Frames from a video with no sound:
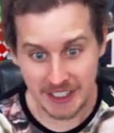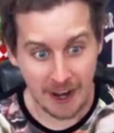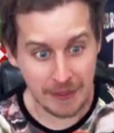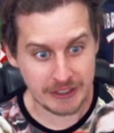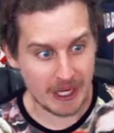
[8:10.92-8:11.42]

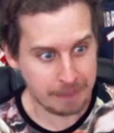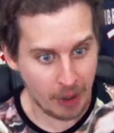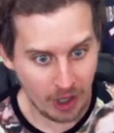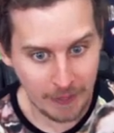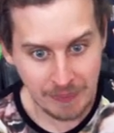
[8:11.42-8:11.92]
another six
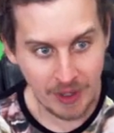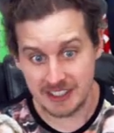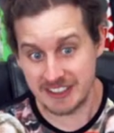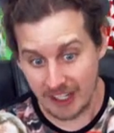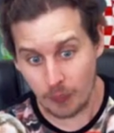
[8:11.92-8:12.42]
pull.
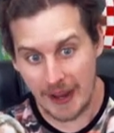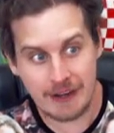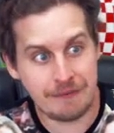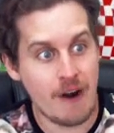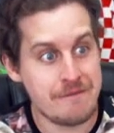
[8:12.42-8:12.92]
Still waiting
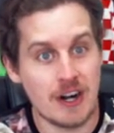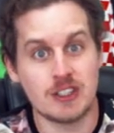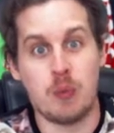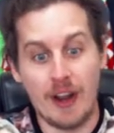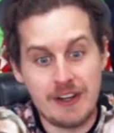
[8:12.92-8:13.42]
for a first
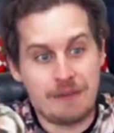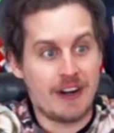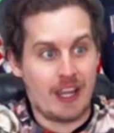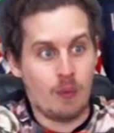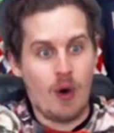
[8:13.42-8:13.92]
one to freaking